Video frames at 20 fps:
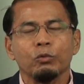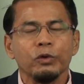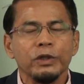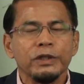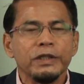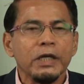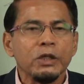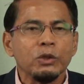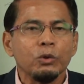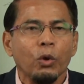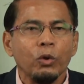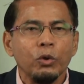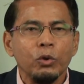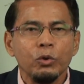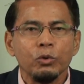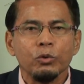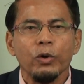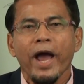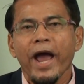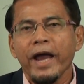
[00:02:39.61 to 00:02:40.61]
We just don't
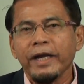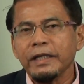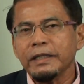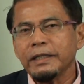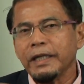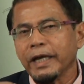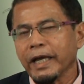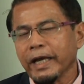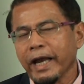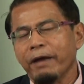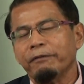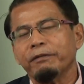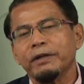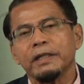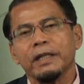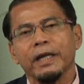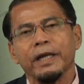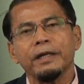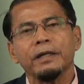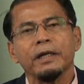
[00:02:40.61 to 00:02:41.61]
do anything and
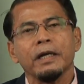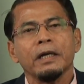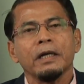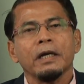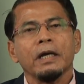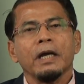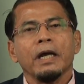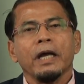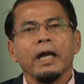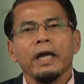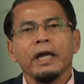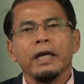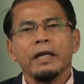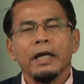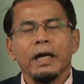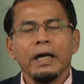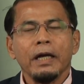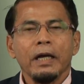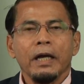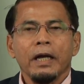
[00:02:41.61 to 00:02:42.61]
everything
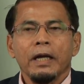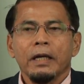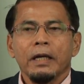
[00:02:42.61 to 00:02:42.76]
in a